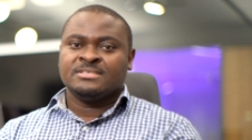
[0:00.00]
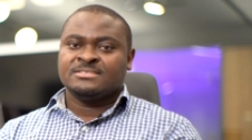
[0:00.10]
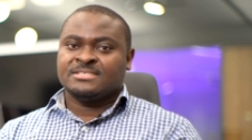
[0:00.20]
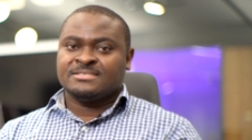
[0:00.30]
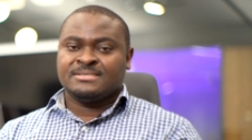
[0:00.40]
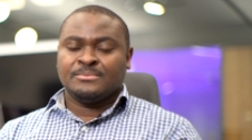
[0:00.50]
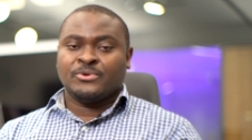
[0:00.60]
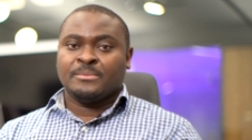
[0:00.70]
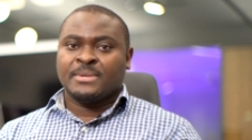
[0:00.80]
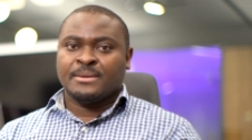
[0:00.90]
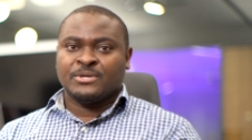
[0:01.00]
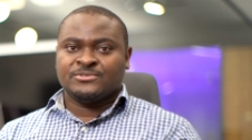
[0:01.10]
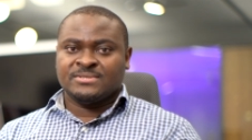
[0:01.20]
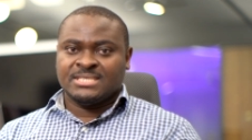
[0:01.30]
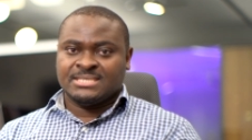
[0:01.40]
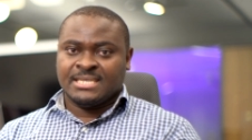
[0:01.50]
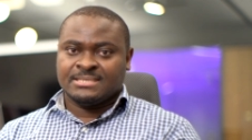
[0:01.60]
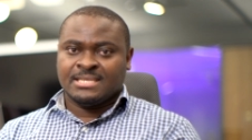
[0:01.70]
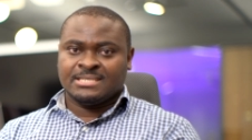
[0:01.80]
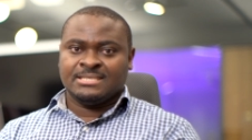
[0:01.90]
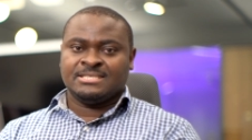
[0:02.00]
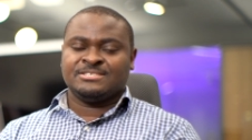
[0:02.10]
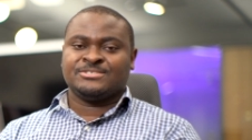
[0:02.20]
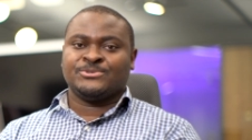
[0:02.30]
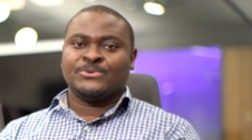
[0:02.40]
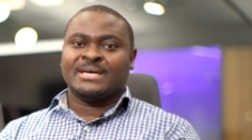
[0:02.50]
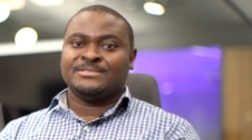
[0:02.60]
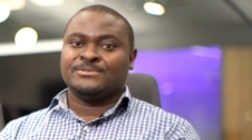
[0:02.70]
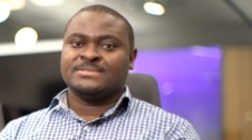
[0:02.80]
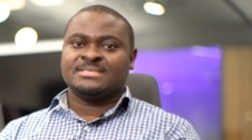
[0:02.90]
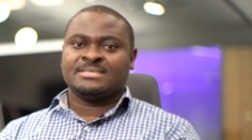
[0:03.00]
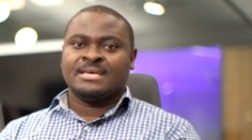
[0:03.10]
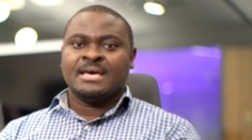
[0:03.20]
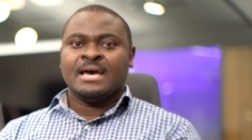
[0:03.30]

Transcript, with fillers: system will be able to detect that it is you and not